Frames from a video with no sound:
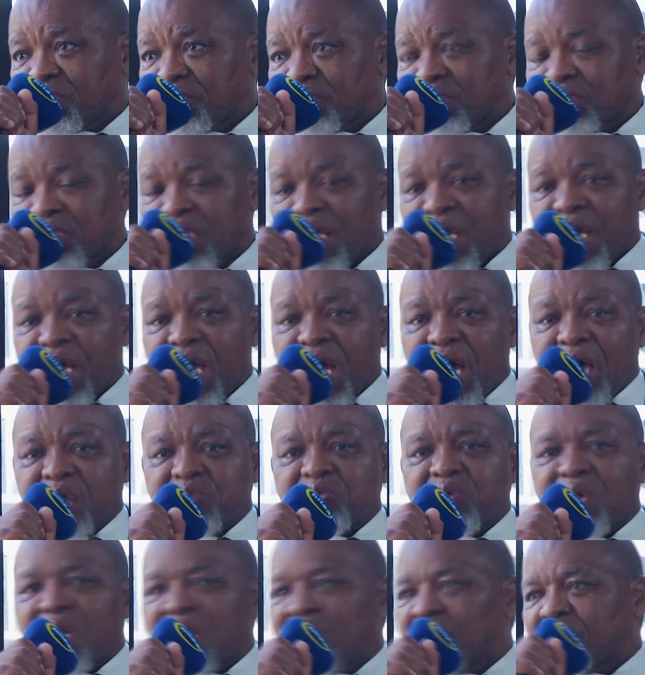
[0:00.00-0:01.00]
Uh,
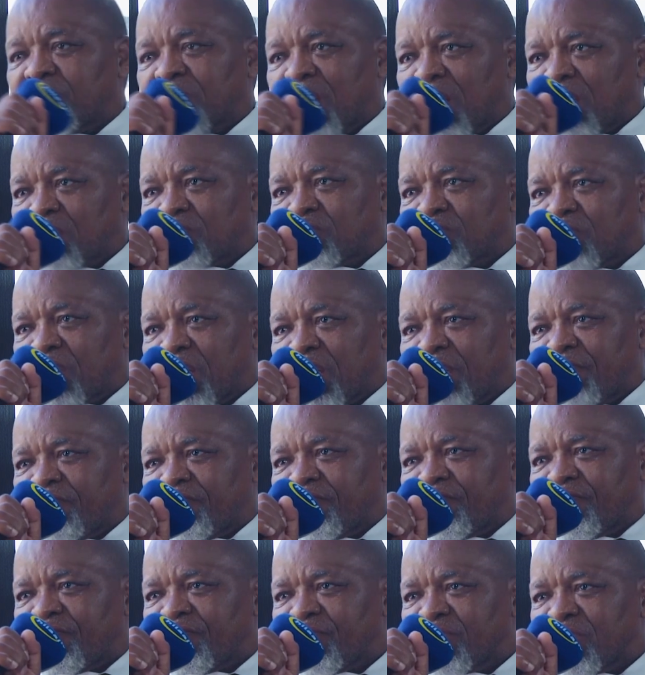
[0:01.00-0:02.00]
actually, I would like to have
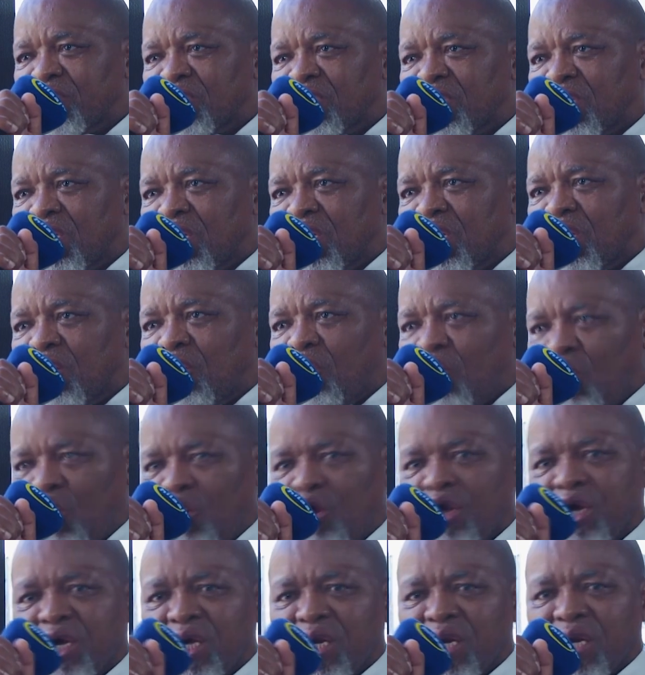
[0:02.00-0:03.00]
uh,
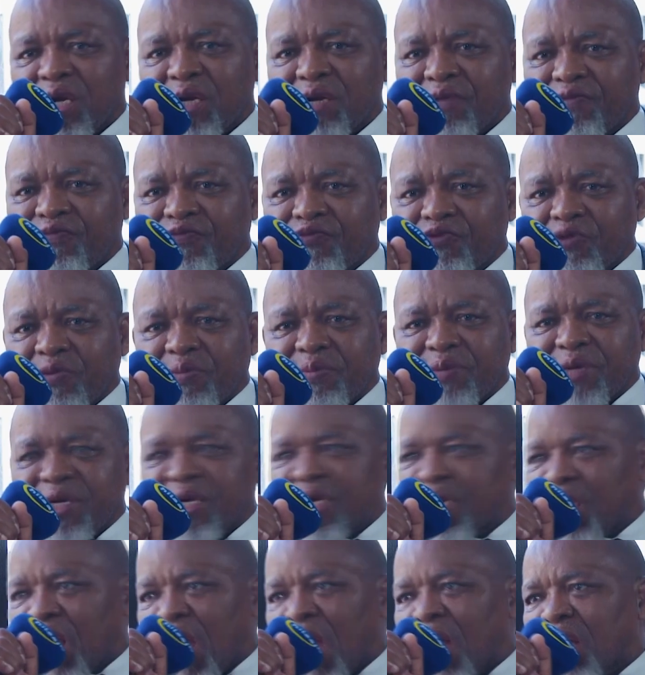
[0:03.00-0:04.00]
oil from
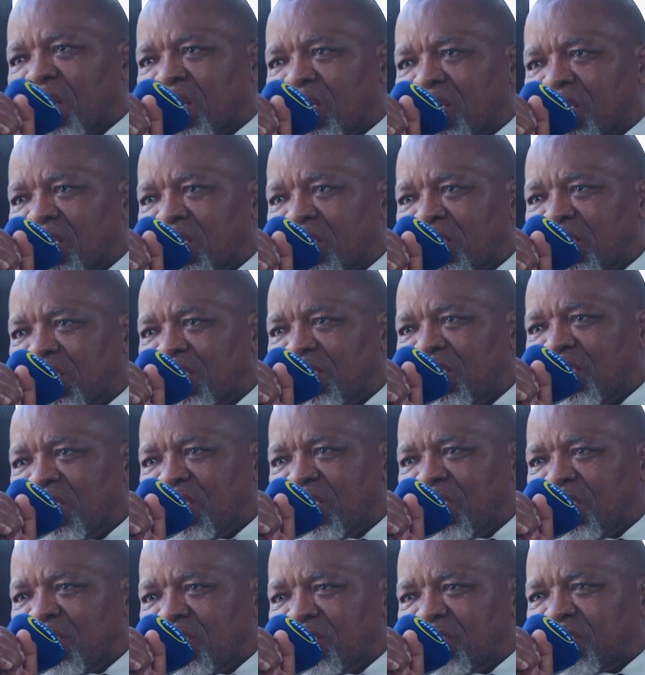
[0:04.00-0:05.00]
Iran. Mm.
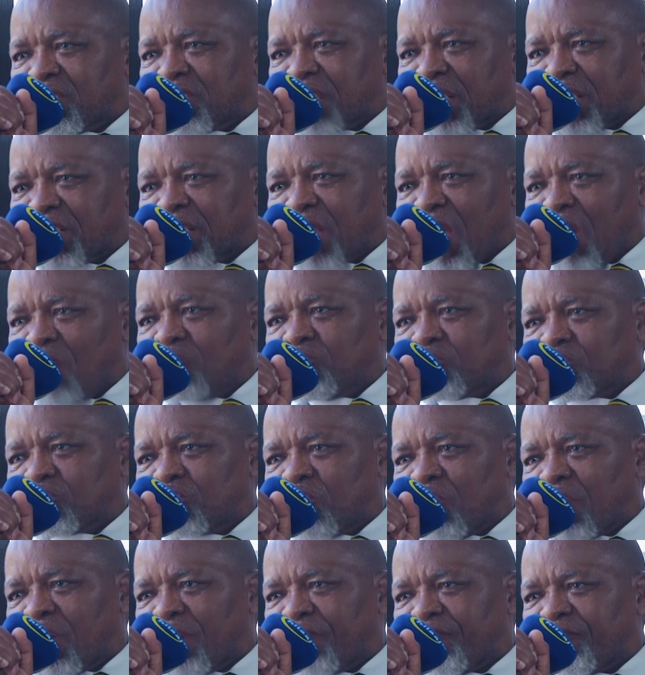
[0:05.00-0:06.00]
that's how
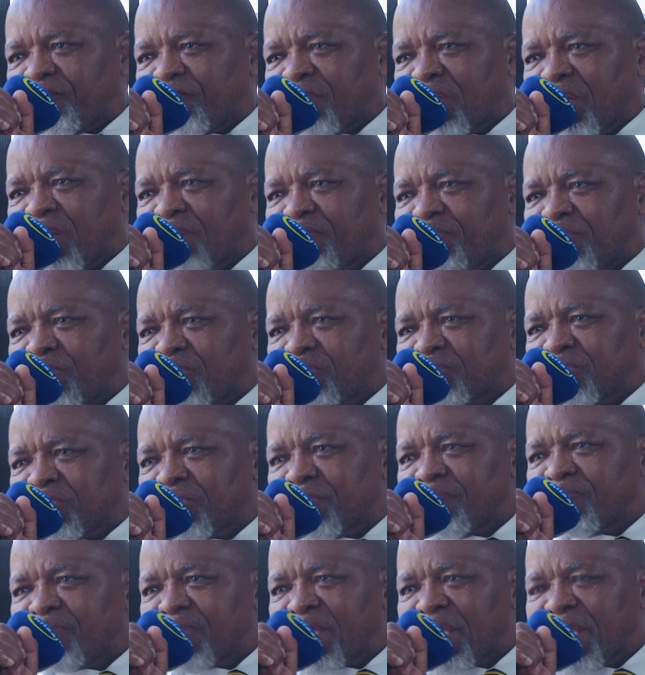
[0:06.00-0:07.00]
strong I feel about
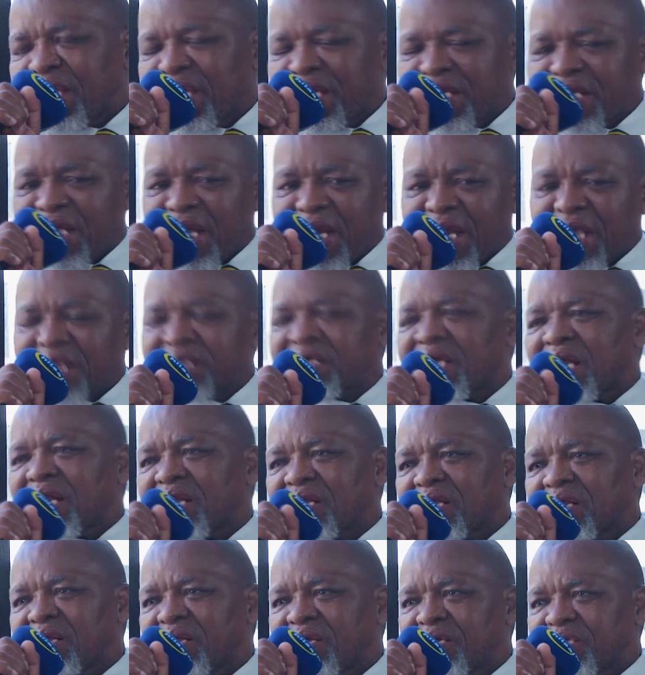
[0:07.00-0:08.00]
mm. international
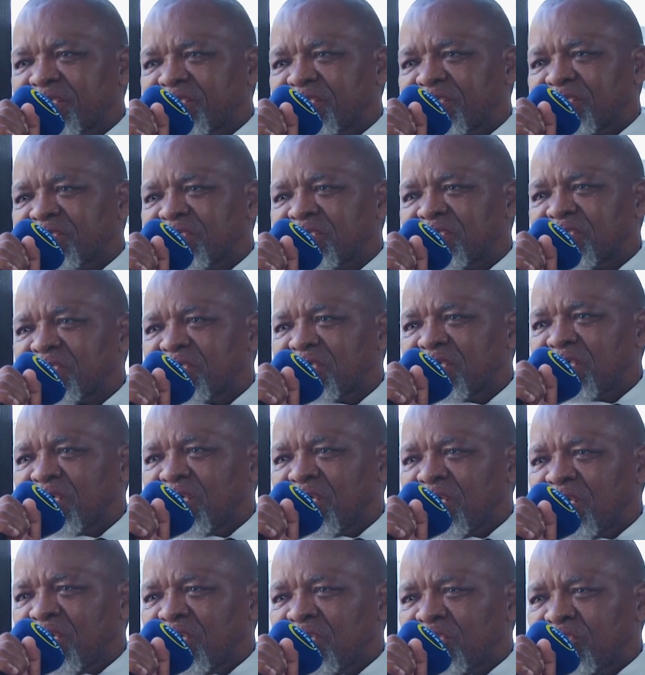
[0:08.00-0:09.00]
relations.
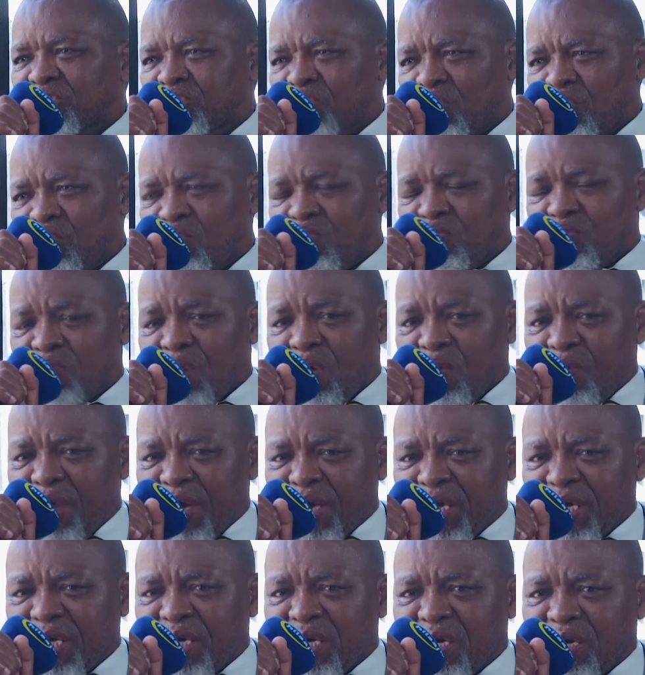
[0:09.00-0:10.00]
So we're
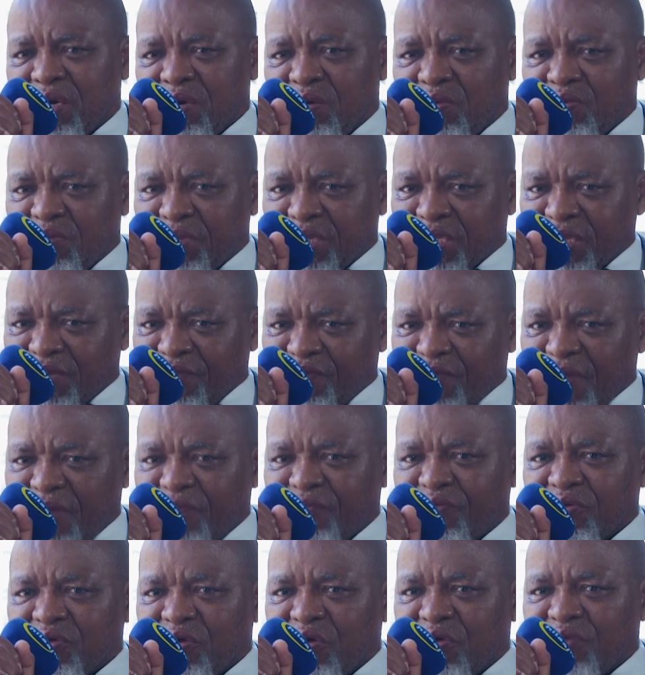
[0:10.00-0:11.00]
working with
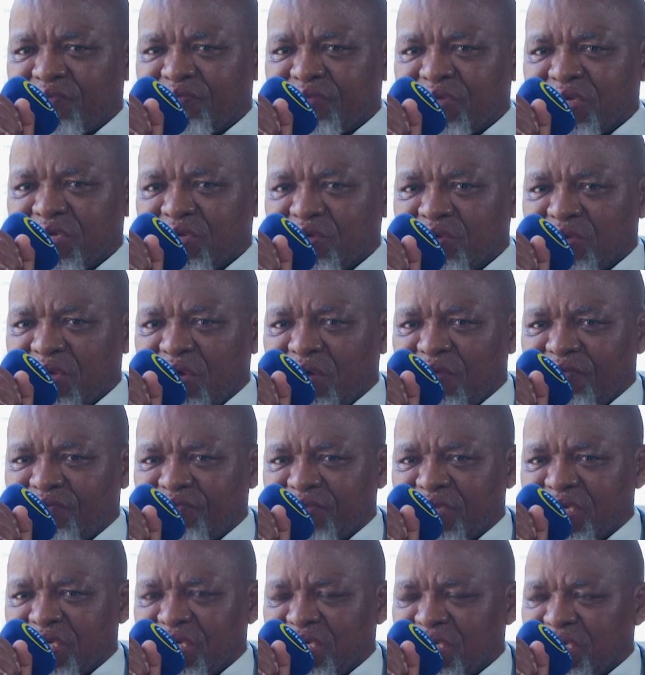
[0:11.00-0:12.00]
reviving of the of
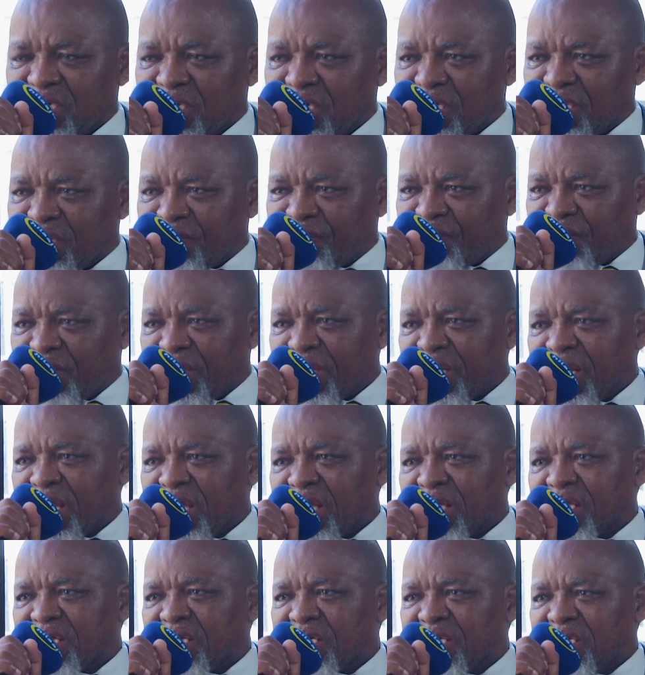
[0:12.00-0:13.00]
the
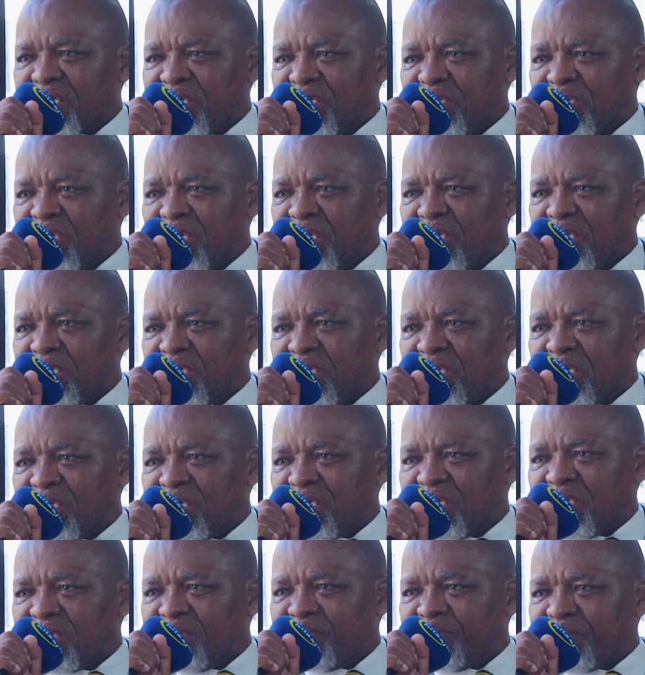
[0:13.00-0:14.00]
refinery mm. in in in,
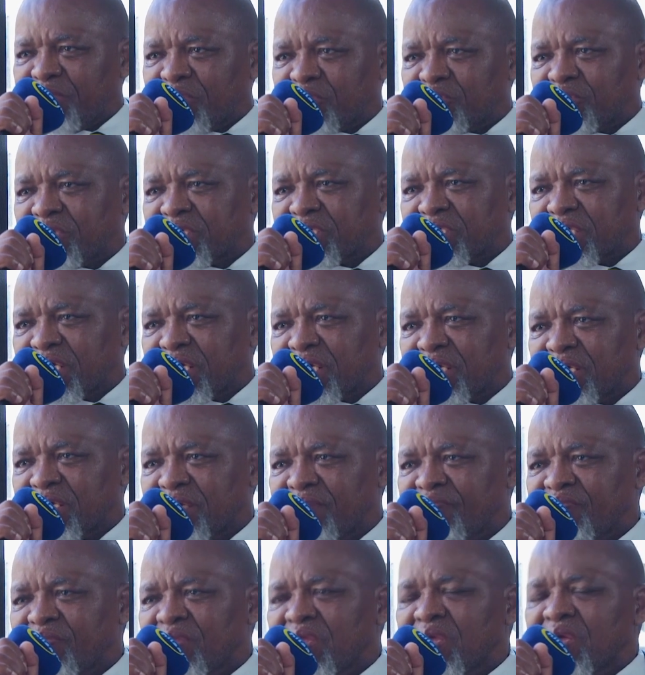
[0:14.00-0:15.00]
in PetroSA.
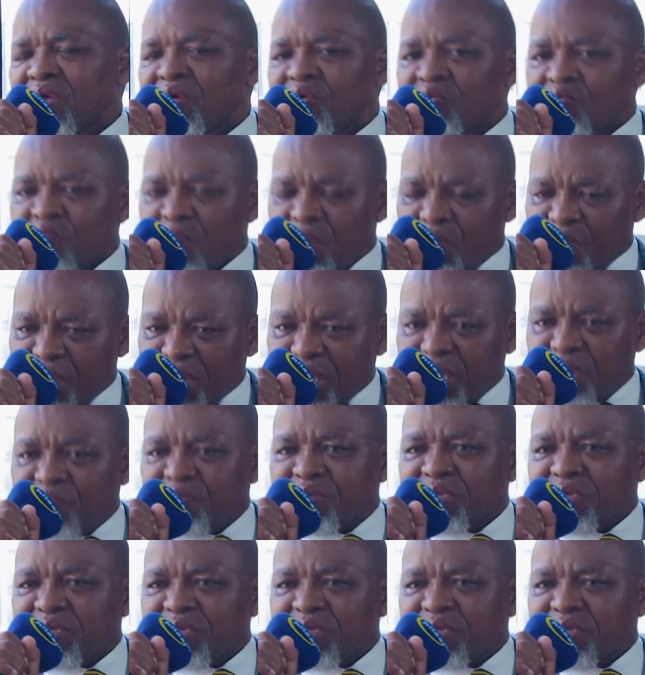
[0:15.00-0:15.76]
We're working with a